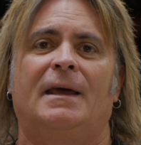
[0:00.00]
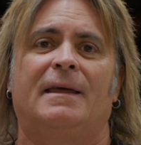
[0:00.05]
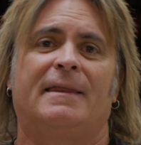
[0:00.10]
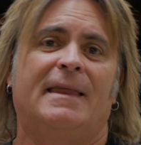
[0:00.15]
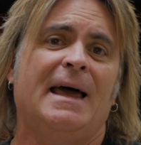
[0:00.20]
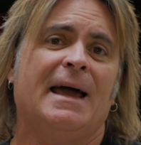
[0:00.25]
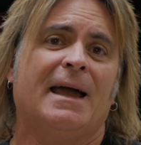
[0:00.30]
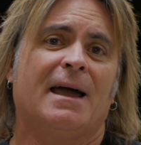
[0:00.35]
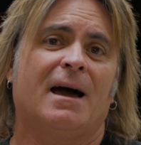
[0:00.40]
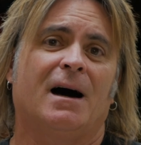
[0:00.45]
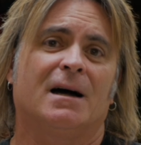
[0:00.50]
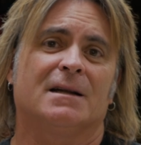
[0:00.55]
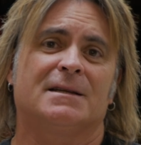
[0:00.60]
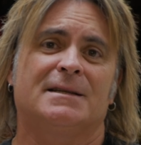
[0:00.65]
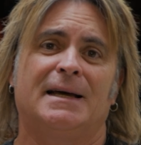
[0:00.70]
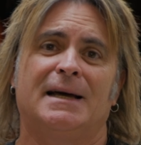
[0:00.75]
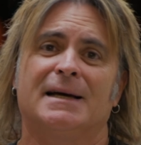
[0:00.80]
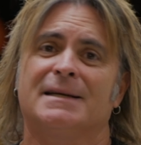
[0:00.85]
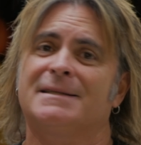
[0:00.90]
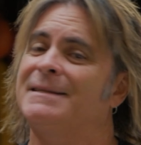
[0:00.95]
In that
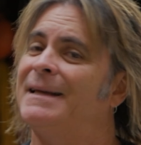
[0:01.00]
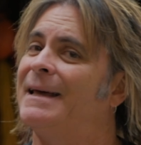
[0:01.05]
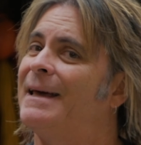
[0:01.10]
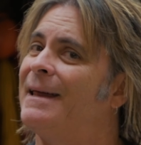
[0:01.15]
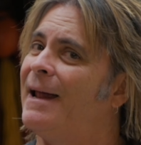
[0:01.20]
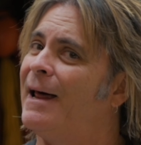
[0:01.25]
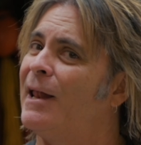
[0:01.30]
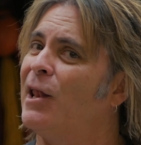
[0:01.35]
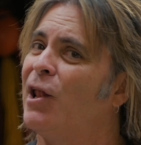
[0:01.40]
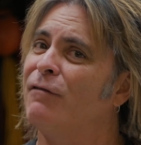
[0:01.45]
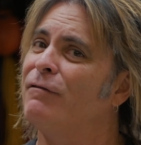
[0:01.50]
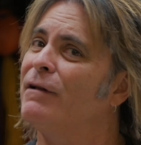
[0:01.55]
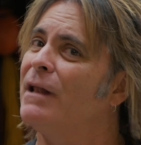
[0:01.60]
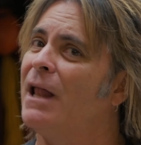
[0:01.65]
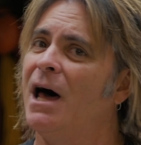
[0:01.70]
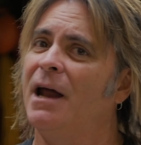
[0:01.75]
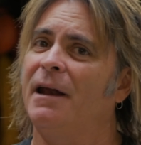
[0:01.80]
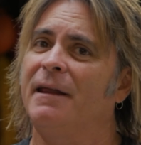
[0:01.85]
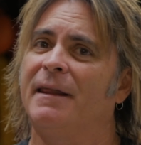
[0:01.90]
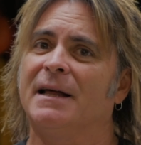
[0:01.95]
context, and I love a
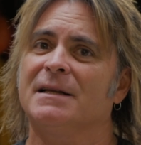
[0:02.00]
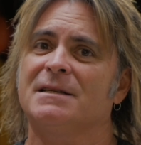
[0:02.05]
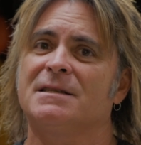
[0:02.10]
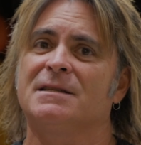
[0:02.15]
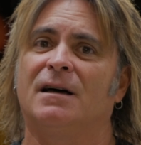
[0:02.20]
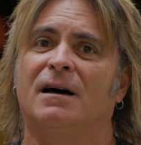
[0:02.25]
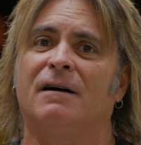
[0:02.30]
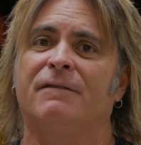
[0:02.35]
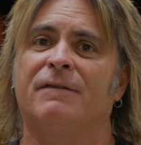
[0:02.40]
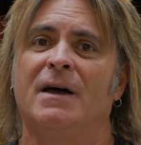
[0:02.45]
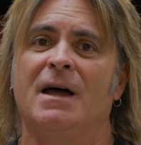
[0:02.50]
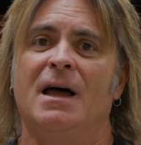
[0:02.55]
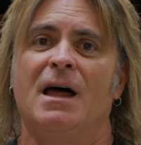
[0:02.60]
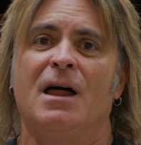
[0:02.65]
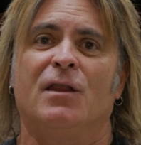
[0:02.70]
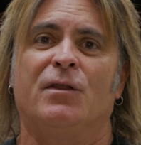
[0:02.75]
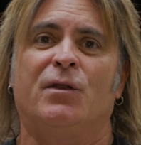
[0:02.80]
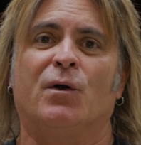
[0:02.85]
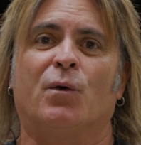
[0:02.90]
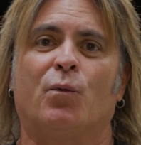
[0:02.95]
lot of that stuff,
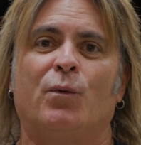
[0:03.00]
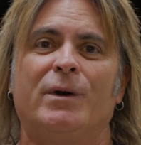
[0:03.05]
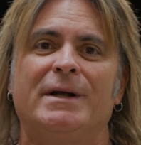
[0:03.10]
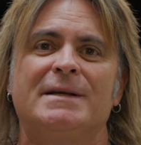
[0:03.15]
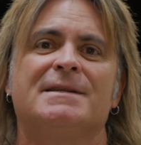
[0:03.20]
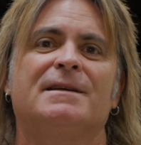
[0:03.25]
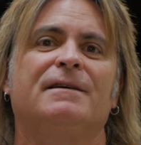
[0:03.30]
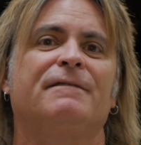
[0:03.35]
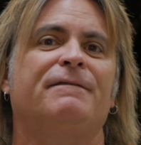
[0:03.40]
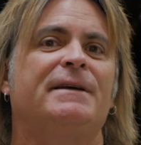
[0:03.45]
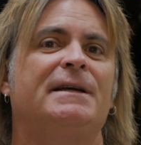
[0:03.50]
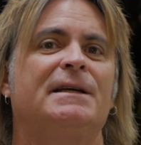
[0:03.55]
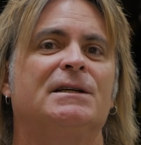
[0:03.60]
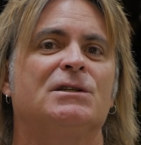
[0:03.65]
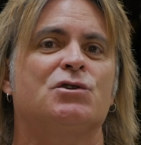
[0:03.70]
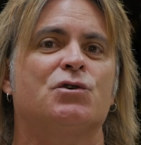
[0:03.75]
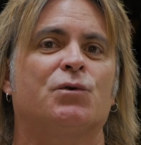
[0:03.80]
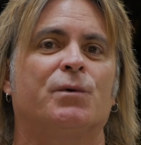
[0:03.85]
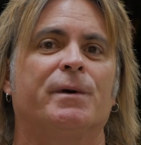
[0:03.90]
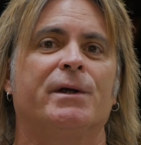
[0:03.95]
the risk of
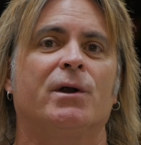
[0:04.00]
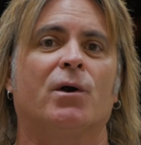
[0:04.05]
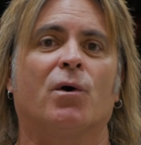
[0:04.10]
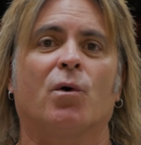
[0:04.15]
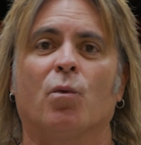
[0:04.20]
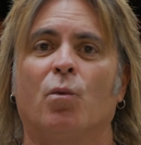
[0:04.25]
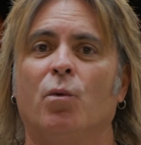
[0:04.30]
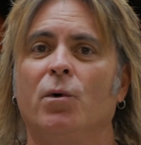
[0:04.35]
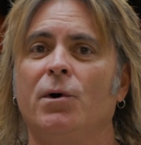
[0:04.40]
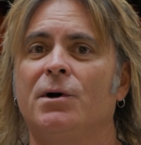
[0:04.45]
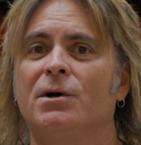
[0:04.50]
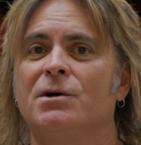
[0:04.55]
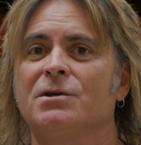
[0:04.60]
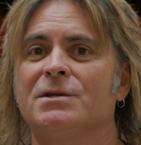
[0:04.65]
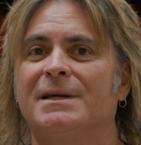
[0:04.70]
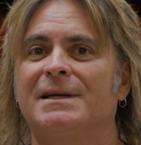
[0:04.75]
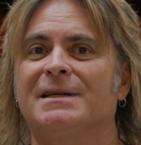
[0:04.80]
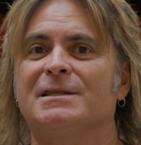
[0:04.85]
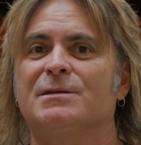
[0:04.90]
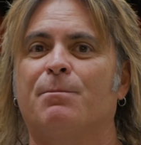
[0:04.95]
injury or
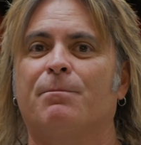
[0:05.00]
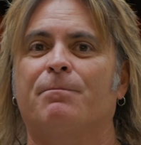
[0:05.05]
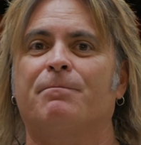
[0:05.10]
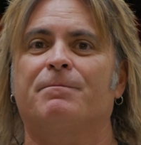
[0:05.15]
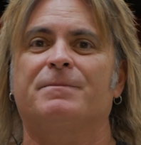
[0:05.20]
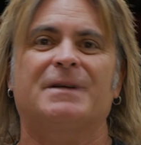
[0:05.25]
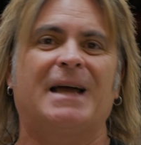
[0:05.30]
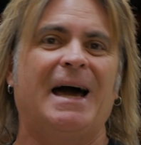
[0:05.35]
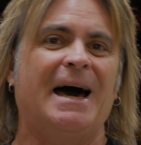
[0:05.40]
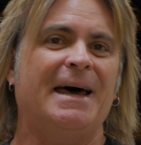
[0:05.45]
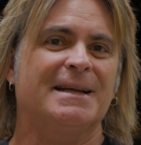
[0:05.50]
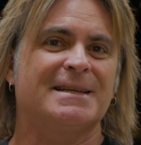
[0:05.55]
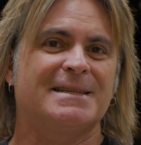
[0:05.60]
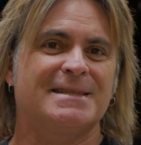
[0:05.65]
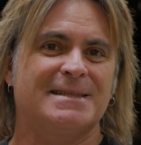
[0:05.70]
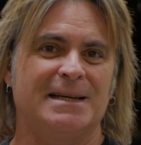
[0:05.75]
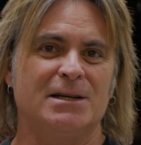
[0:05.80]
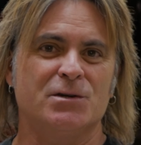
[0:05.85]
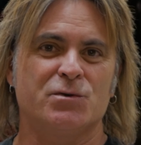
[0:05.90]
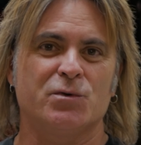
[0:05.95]
worse is kind of
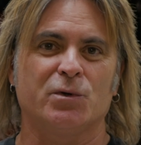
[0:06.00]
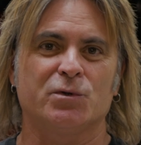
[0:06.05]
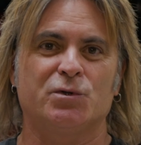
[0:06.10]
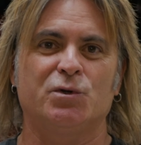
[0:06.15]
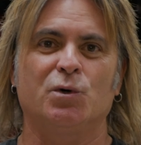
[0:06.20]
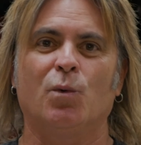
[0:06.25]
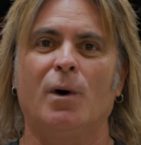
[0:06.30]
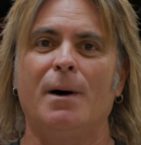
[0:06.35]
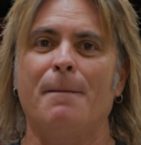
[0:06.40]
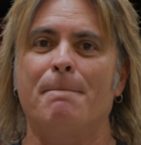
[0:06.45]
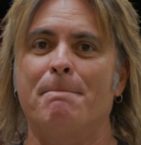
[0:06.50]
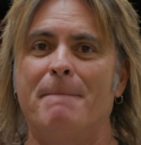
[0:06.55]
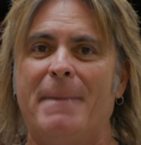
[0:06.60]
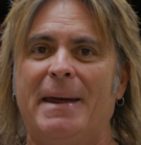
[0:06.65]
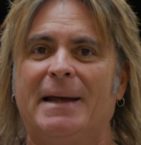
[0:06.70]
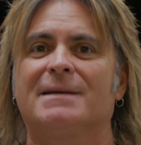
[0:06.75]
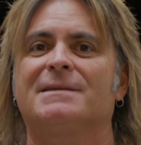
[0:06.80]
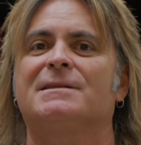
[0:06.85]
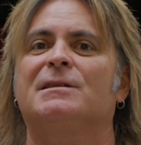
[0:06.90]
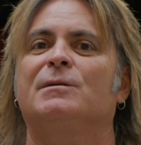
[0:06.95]
central to what
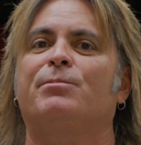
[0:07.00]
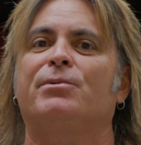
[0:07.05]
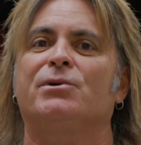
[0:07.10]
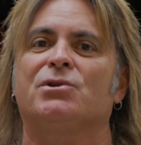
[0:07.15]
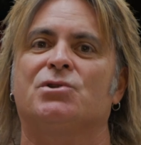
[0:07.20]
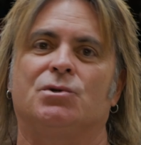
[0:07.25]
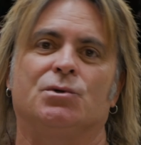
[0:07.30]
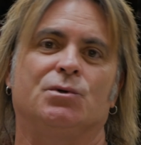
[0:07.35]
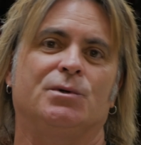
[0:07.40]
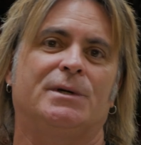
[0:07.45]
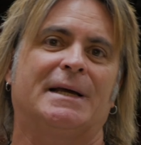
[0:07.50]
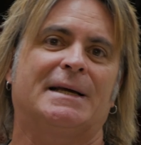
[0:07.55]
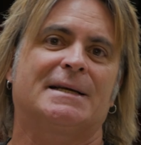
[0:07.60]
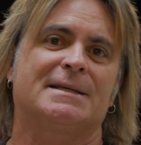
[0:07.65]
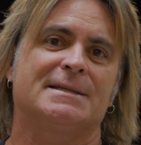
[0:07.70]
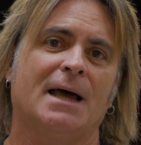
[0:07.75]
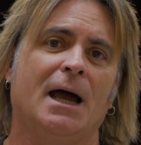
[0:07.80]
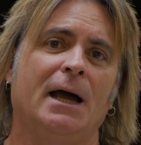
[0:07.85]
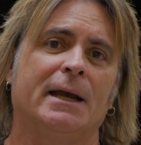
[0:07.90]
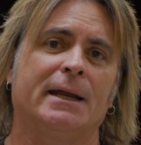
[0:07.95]
makes the pursuit
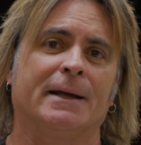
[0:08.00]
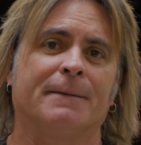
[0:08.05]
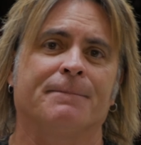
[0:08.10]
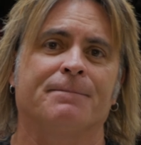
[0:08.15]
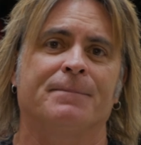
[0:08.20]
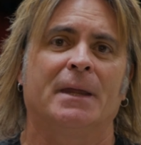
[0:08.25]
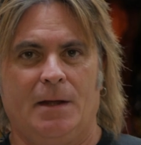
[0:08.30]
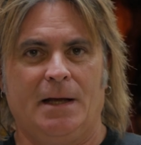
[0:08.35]
exciting.